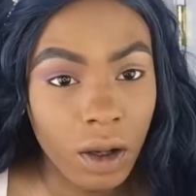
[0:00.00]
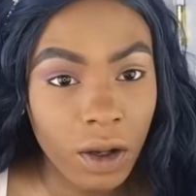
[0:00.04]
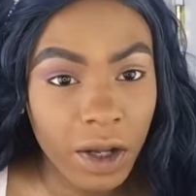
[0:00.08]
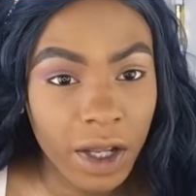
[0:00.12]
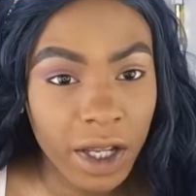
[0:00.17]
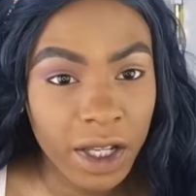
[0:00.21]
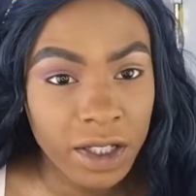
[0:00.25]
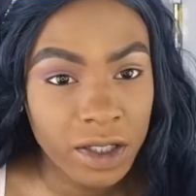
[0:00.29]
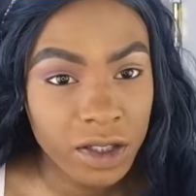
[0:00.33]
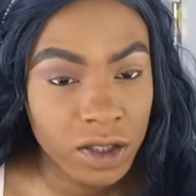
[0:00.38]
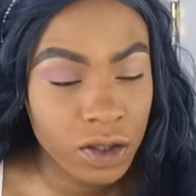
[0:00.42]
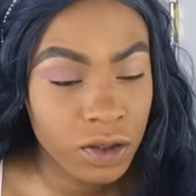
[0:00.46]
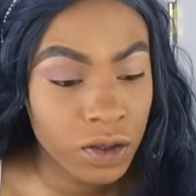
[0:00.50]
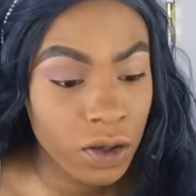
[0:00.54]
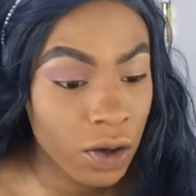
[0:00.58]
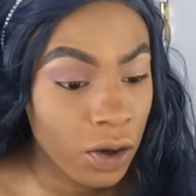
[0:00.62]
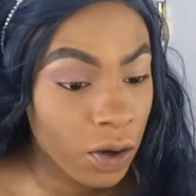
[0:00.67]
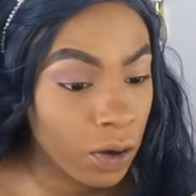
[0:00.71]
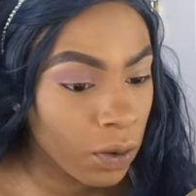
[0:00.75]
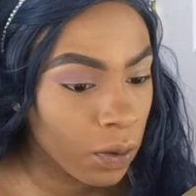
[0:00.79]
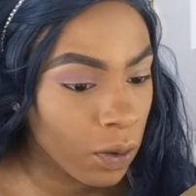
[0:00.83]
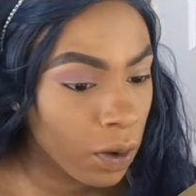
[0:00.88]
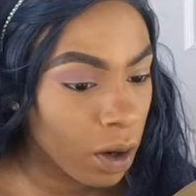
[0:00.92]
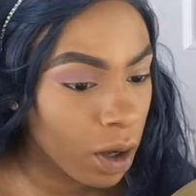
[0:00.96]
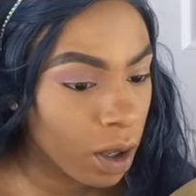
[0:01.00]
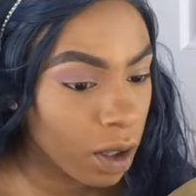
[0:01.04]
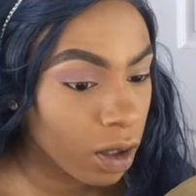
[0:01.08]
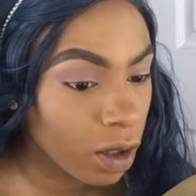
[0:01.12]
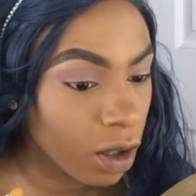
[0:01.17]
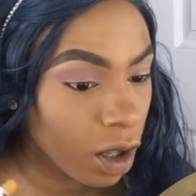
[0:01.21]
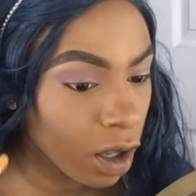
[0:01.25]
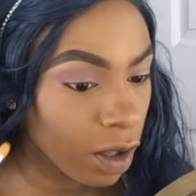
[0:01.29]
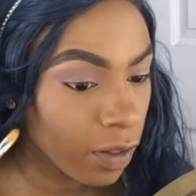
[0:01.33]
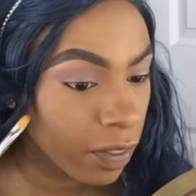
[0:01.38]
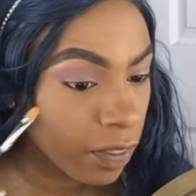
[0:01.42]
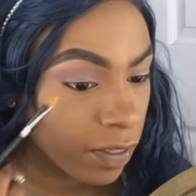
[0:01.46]
Okay, so
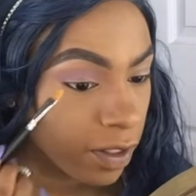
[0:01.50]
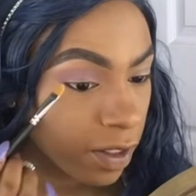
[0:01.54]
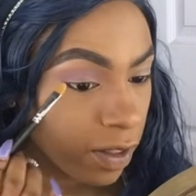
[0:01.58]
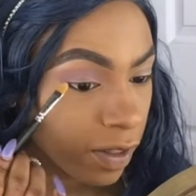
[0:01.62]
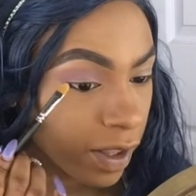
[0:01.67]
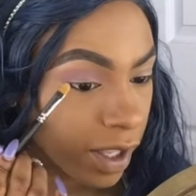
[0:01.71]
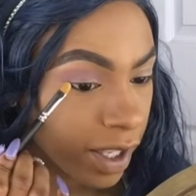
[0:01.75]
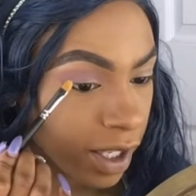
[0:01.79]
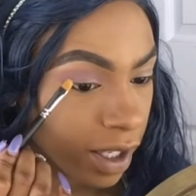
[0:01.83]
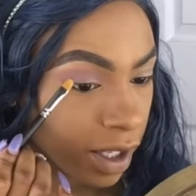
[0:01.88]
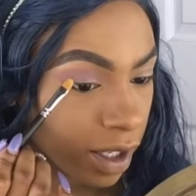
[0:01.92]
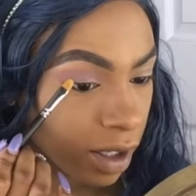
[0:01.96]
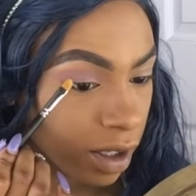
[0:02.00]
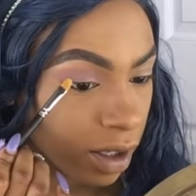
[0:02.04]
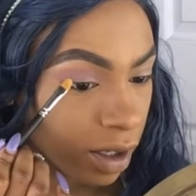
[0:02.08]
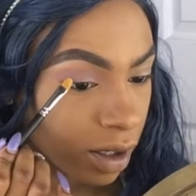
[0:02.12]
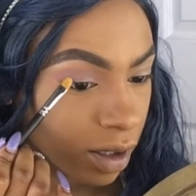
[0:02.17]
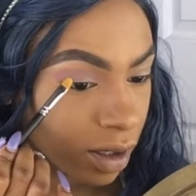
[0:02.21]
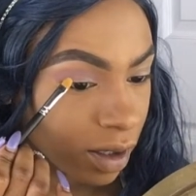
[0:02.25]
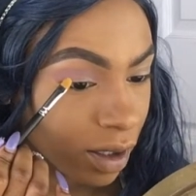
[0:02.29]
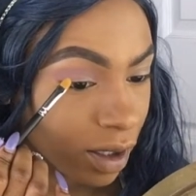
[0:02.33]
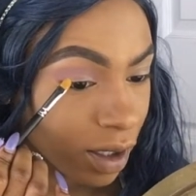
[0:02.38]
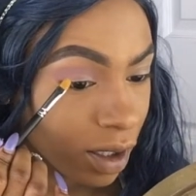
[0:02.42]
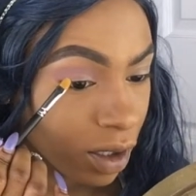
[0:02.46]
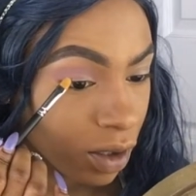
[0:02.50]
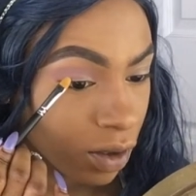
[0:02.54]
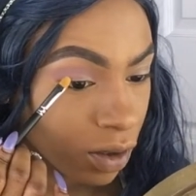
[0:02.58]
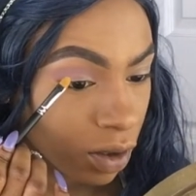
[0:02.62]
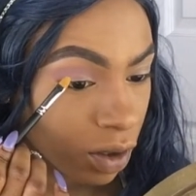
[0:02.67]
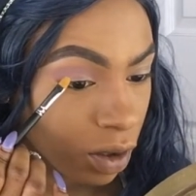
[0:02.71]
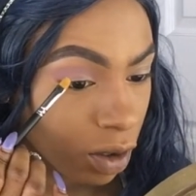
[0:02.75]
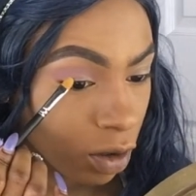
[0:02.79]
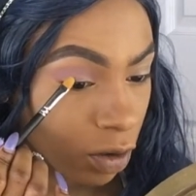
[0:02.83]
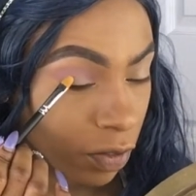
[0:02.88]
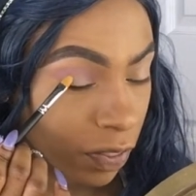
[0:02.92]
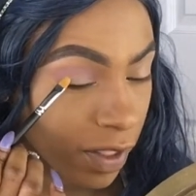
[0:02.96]
on the like
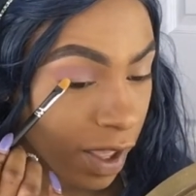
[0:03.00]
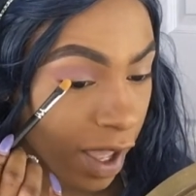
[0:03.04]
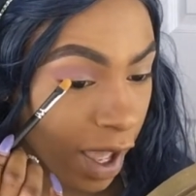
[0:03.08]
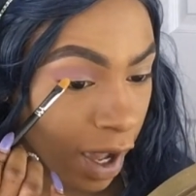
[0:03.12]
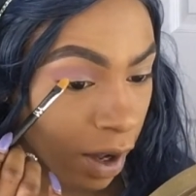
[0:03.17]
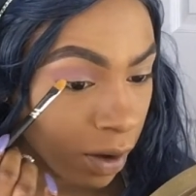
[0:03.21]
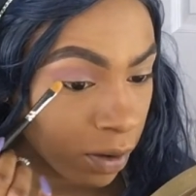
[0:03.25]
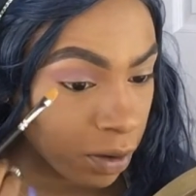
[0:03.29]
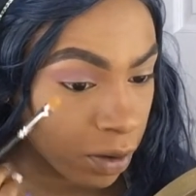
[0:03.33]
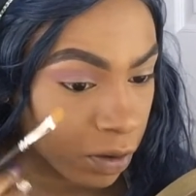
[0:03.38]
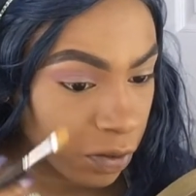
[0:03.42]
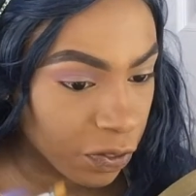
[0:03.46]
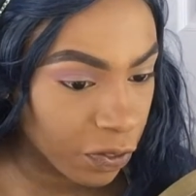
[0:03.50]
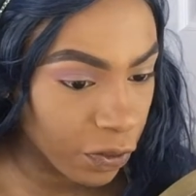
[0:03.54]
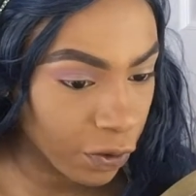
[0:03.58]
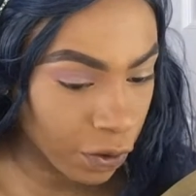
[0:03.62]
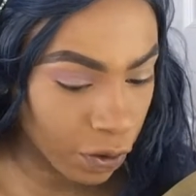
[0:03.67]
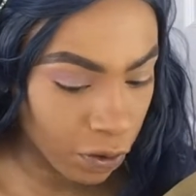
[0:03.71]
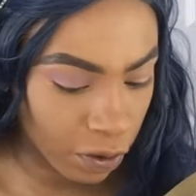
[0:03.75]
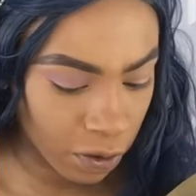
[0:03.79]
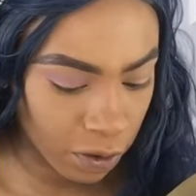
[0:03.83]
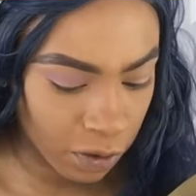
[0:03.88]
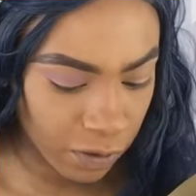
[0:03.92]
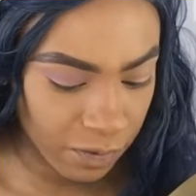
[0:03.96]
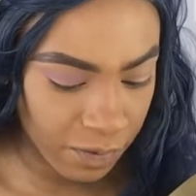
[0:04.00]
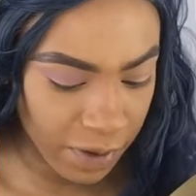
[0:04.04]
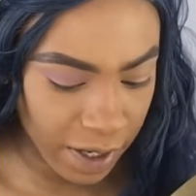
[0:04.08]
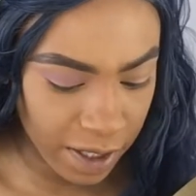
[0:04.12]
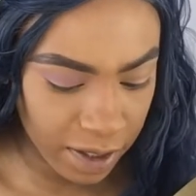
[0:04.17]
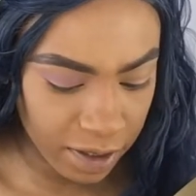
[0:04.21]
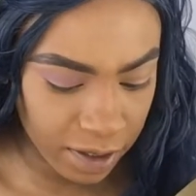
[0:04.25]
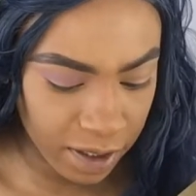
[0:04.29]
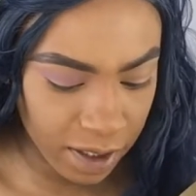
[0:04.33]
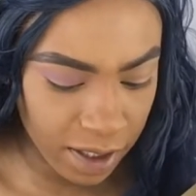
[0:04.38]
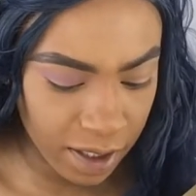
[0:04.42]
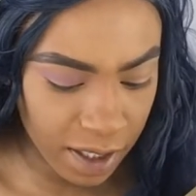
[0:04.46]
inner or on the outer third of
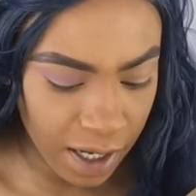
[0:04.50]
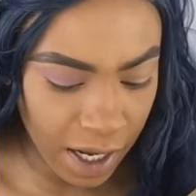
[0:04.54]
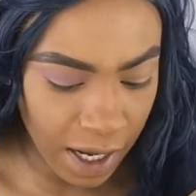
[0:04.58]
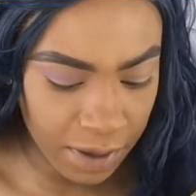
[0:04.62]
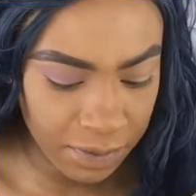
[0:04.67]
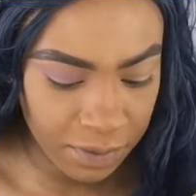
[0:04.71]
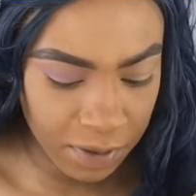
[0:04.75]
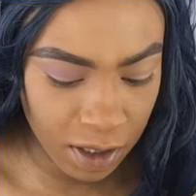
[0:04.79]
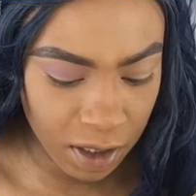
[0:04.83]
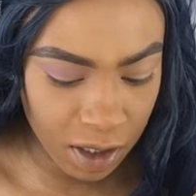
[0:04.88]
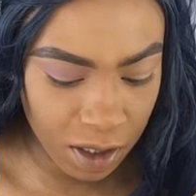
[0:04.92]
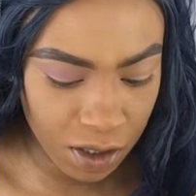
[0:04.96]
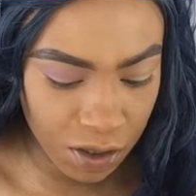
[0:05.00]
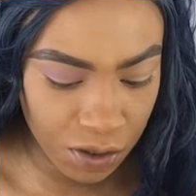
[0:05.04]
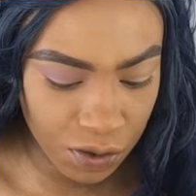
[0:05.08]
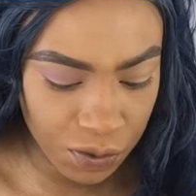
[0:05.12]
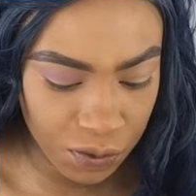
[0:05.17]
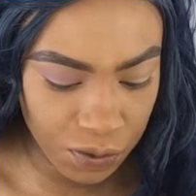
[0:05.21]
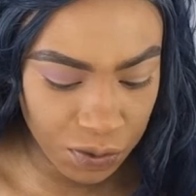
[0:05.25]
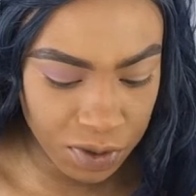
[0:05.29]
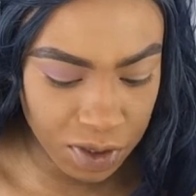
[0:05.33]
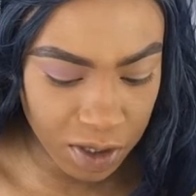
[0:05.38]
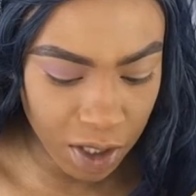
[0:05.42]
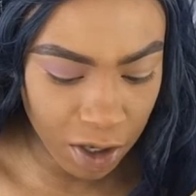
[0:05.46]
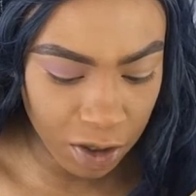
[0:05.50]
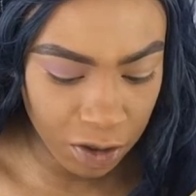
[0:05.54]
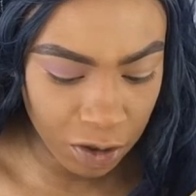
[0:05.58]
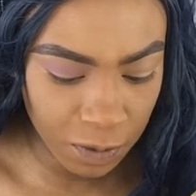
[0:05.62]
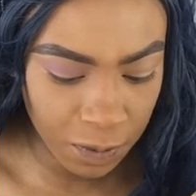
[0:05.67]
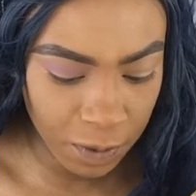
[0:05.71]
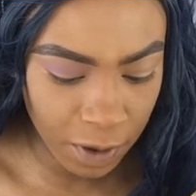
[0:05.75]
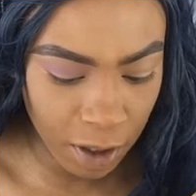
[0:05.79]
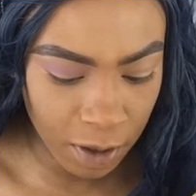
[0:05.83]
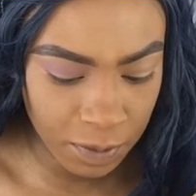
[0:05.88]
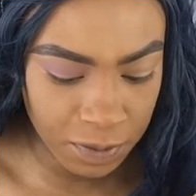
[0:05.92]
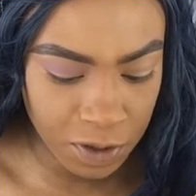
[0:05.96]
my lid, I'm gonna use
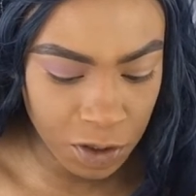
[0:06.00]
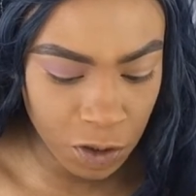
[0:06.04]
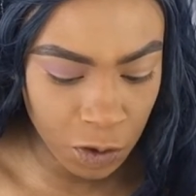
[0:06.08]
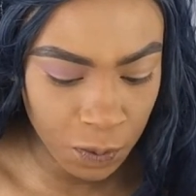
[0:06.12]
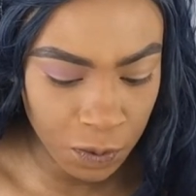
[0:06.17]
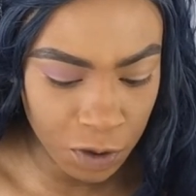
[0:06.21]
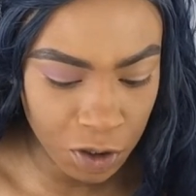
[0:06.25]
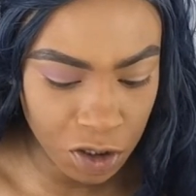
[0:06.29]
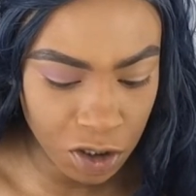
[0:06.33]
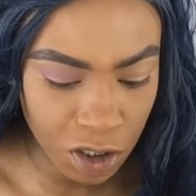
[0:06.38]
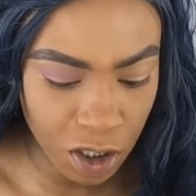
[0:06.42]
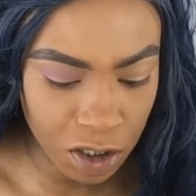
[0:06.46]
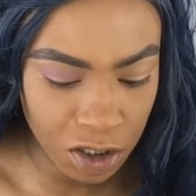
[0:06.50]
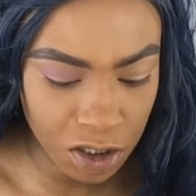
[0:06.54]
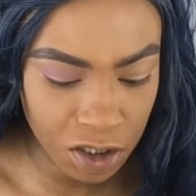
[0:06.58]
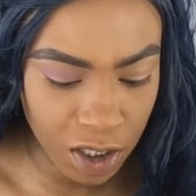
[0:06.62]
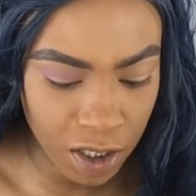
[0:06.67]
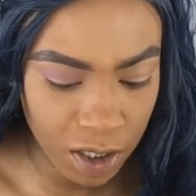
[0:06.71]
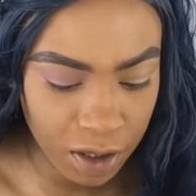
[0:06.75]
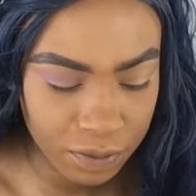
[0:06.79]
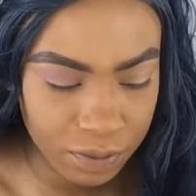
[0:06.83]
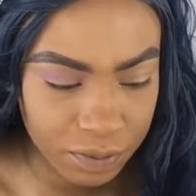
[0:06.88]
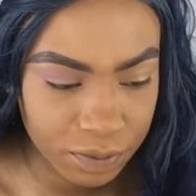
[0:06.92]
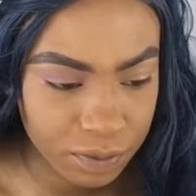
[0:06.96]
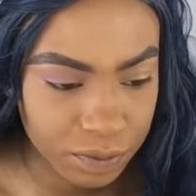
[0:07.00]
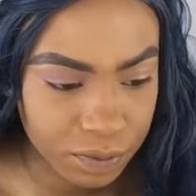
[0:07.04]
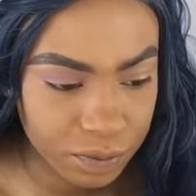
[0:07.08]
ColourPop Super Shock Shadow.